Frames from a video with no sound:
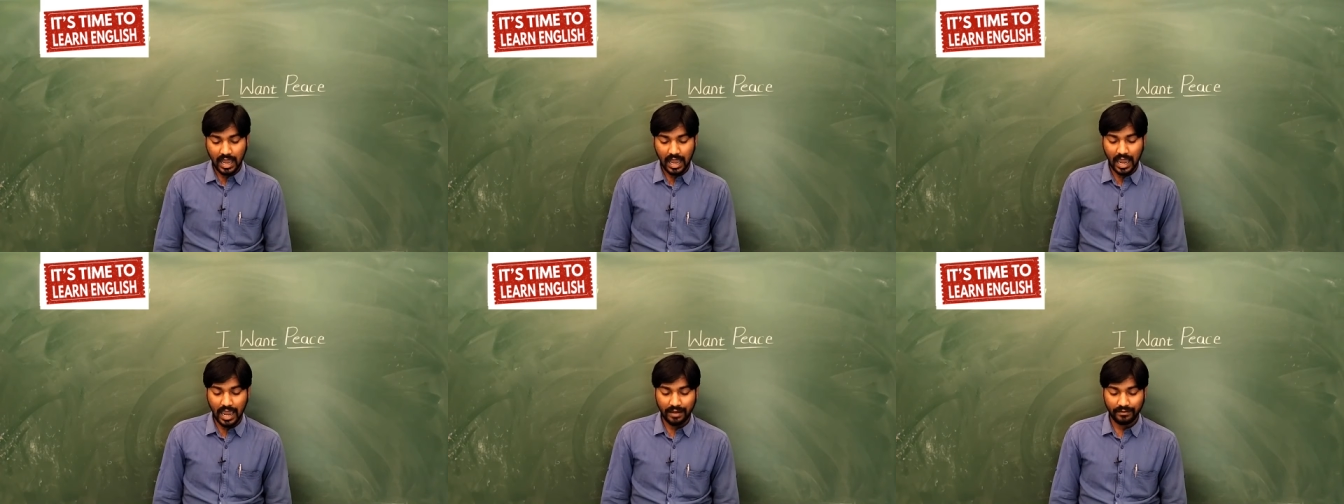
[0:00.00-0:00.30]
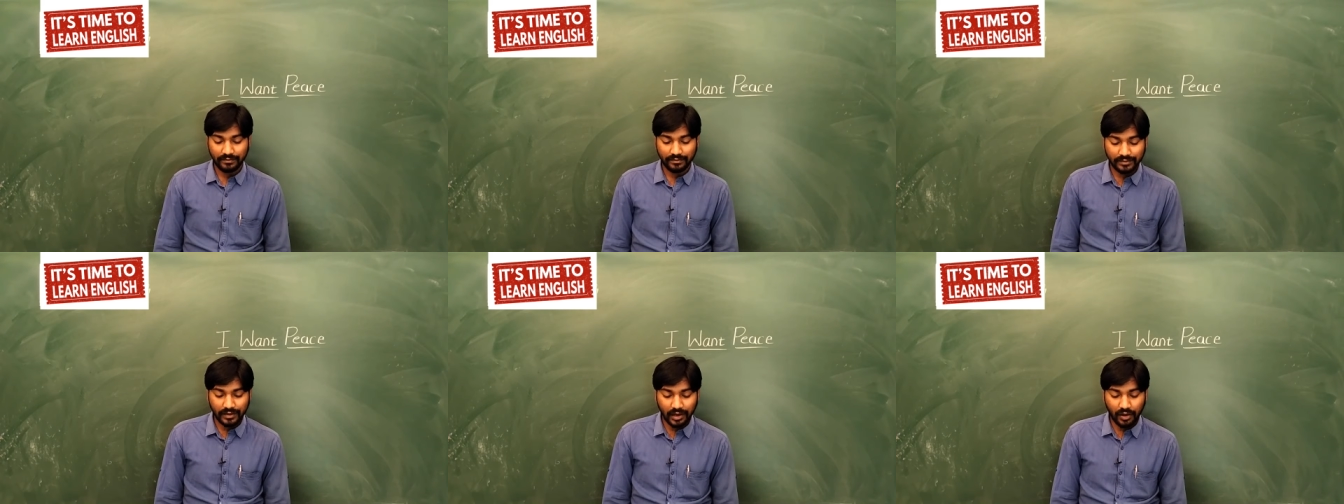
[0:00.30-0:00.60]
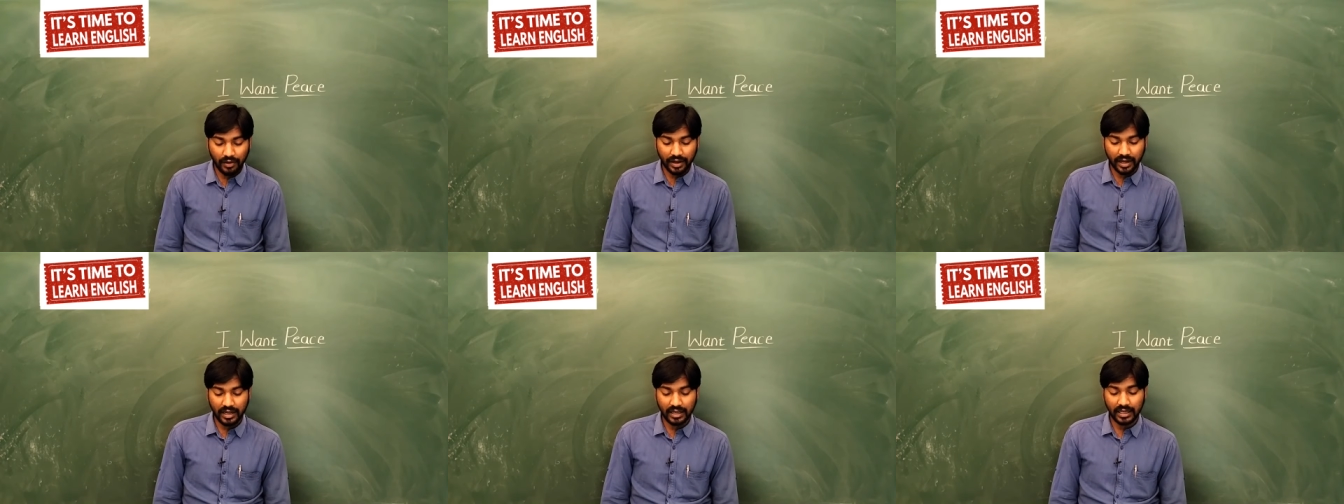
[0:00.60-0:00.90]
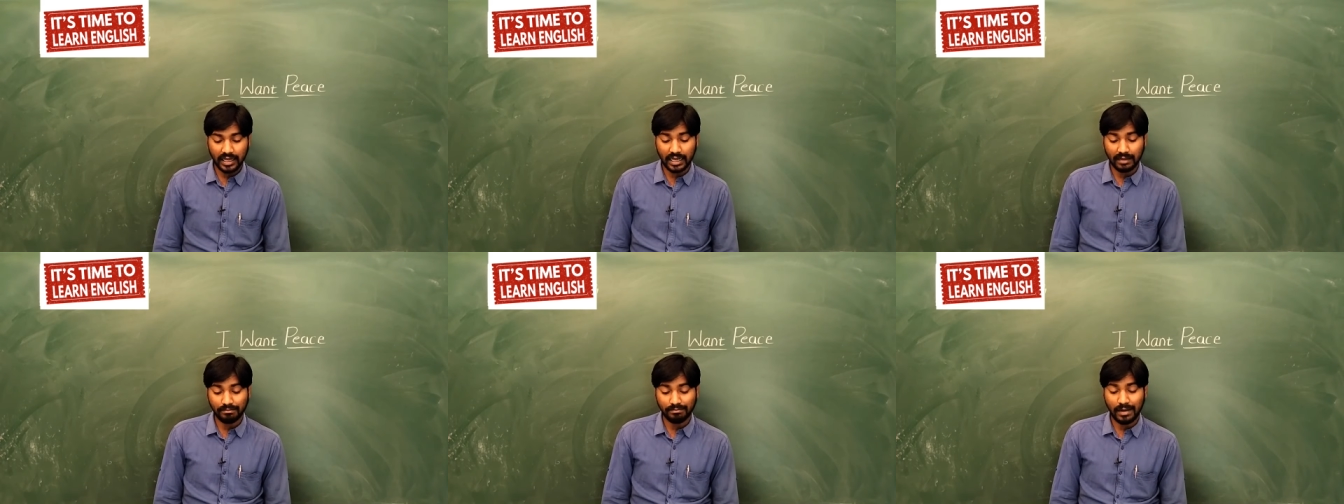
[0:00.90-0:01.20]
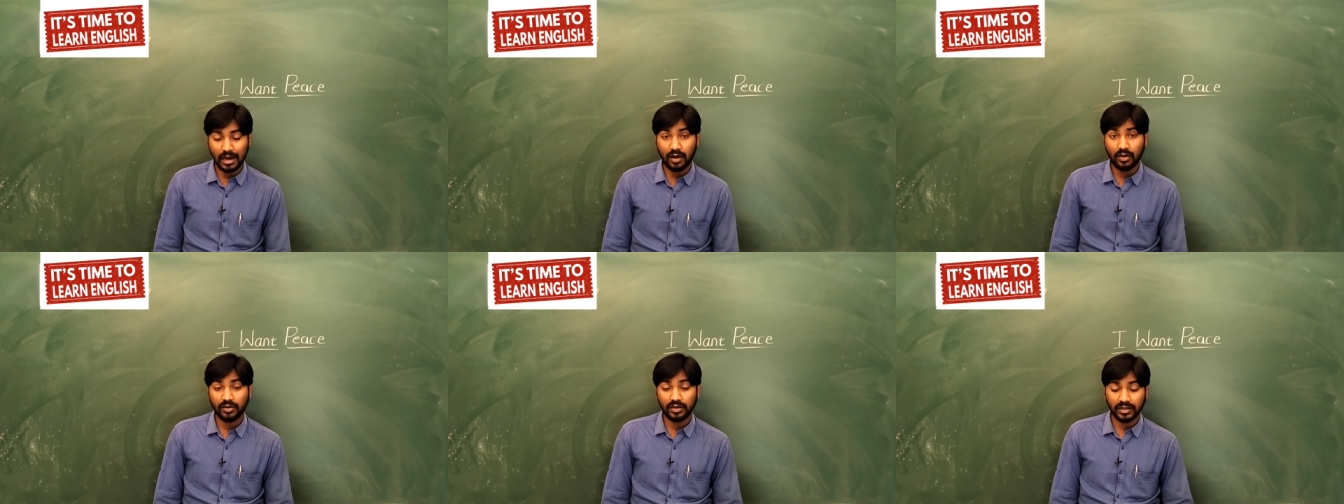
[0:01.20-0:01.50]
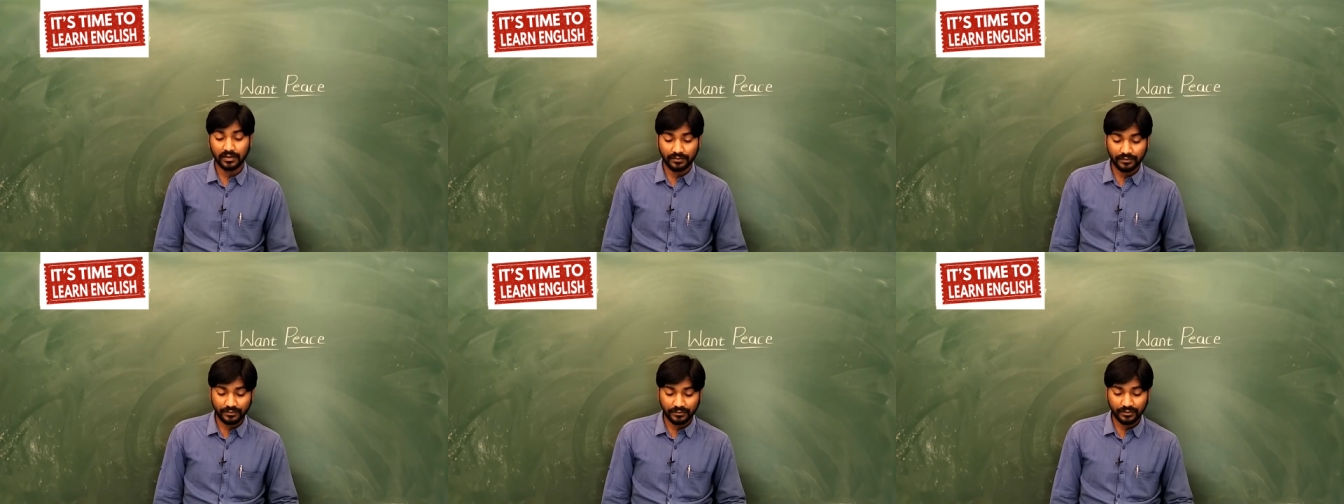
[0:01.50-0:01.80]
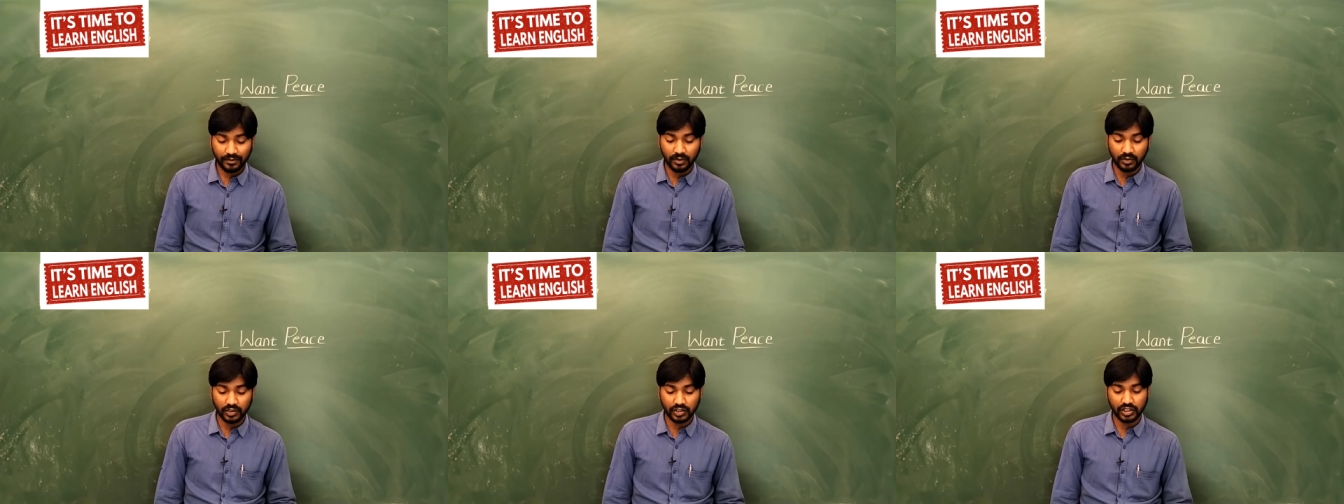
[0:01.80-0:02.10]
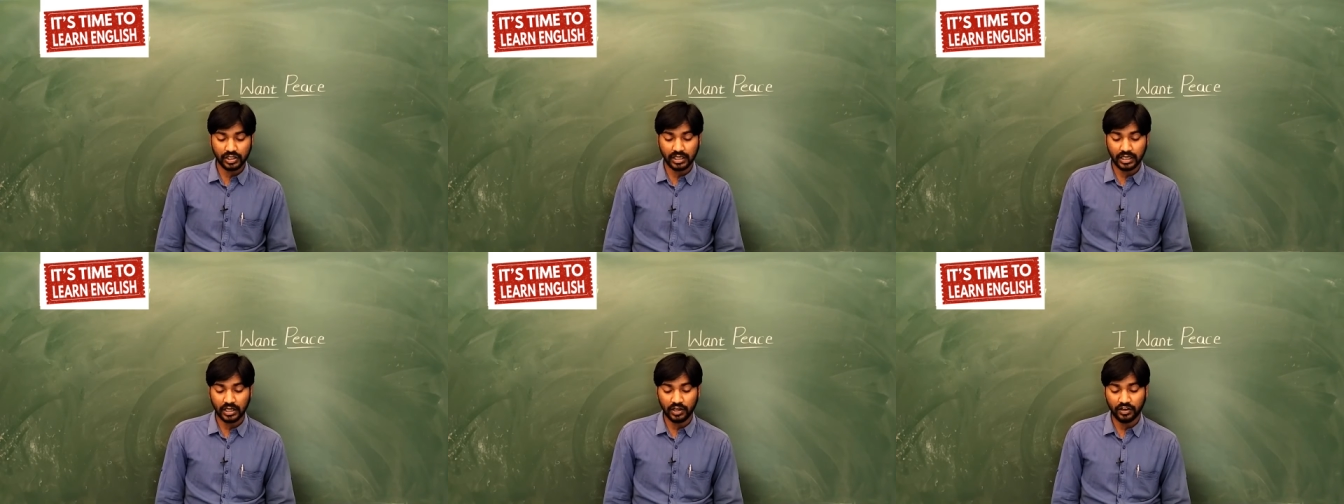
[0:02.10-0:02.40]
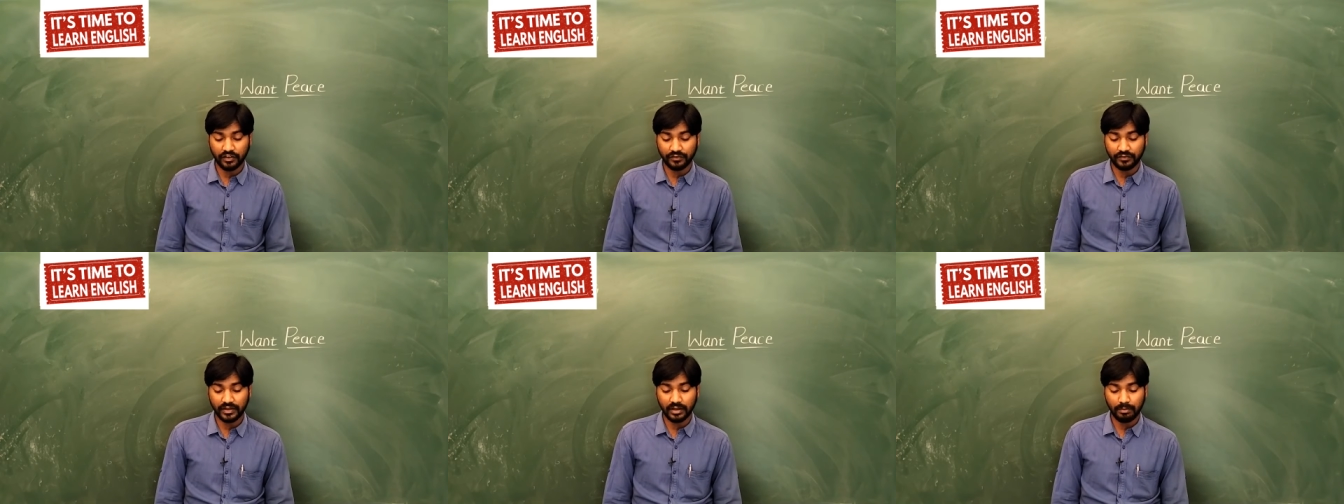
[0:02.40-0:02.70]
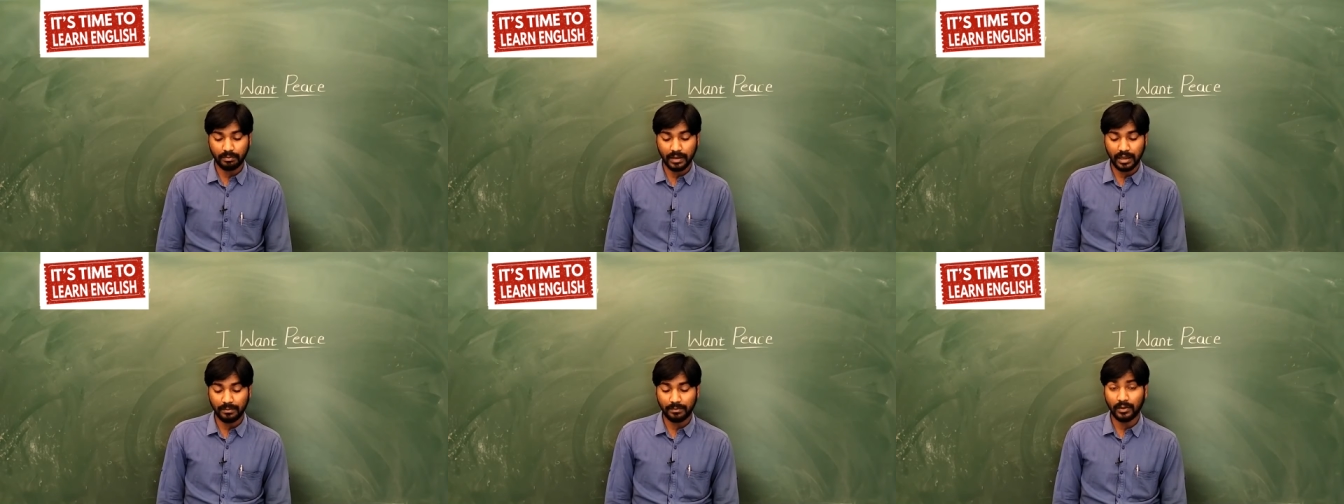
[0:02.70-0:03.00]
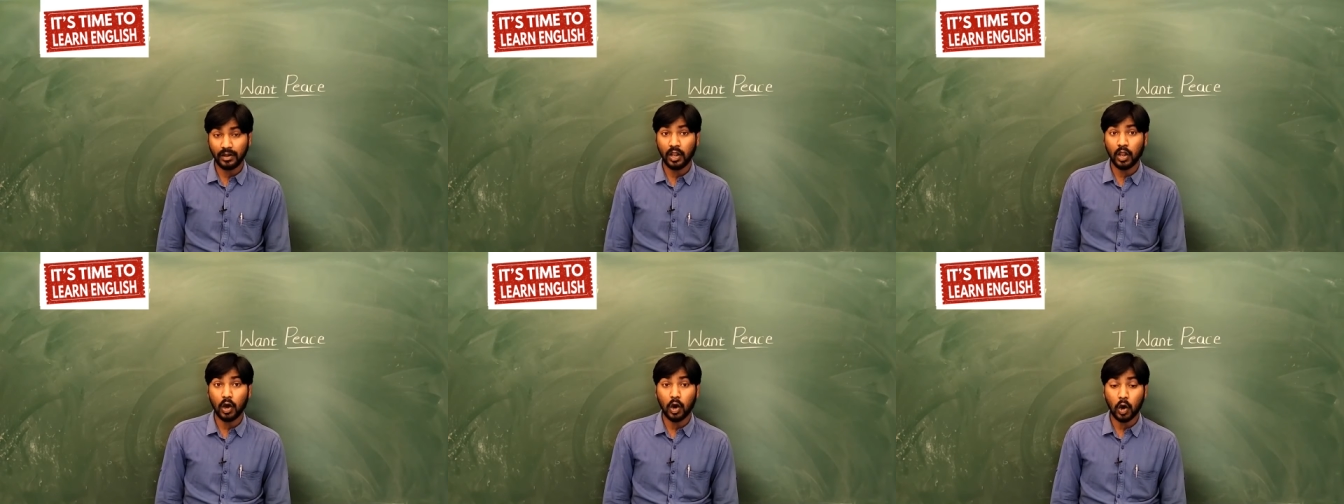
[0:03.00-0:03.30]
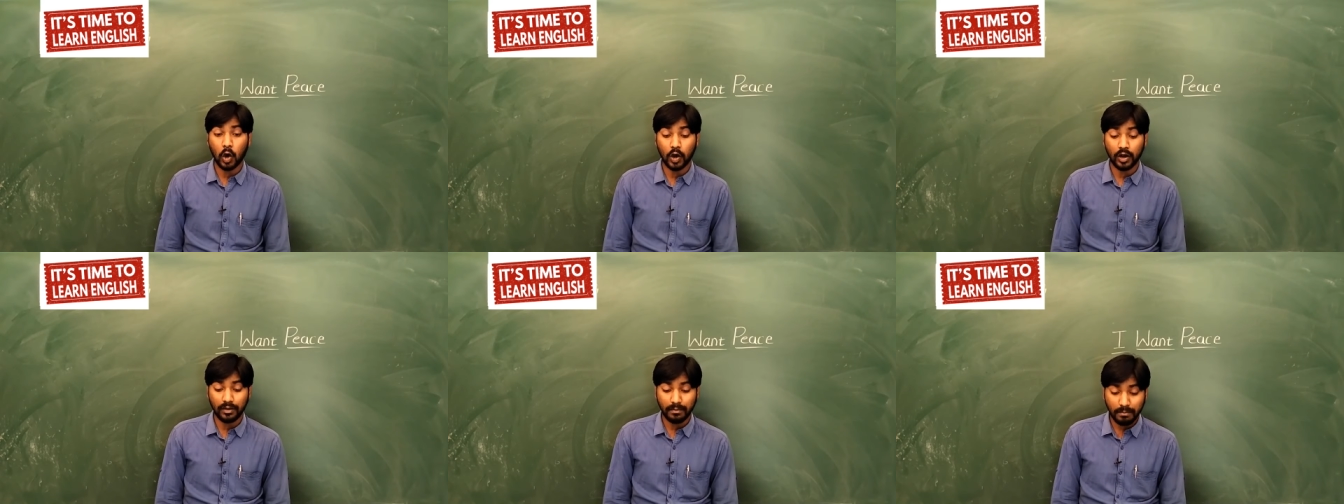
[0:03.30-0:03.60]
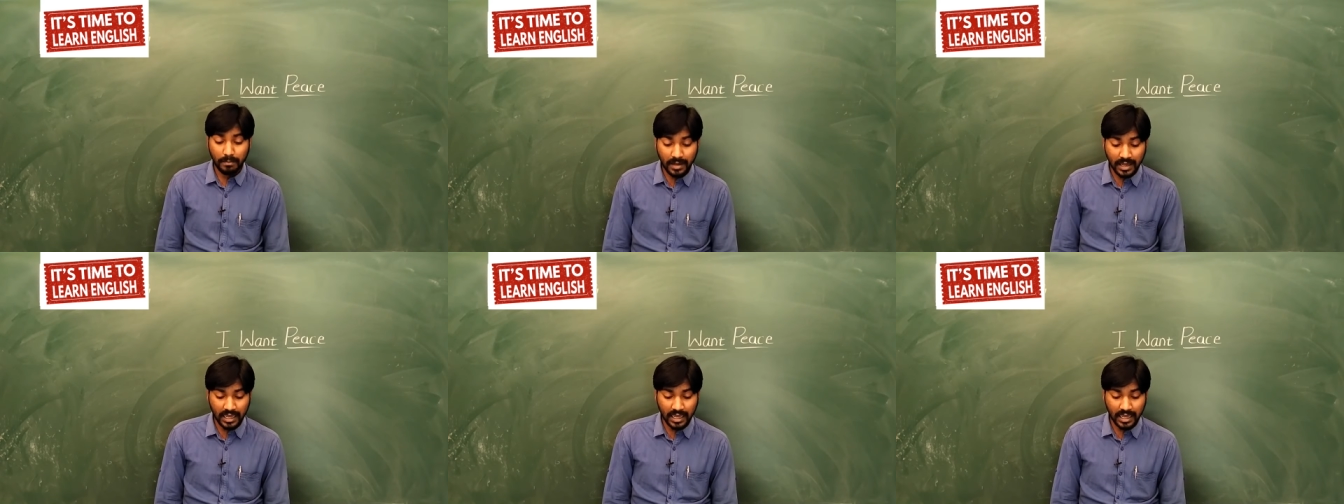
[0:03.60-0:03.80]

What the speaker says: I worry about the future of the people on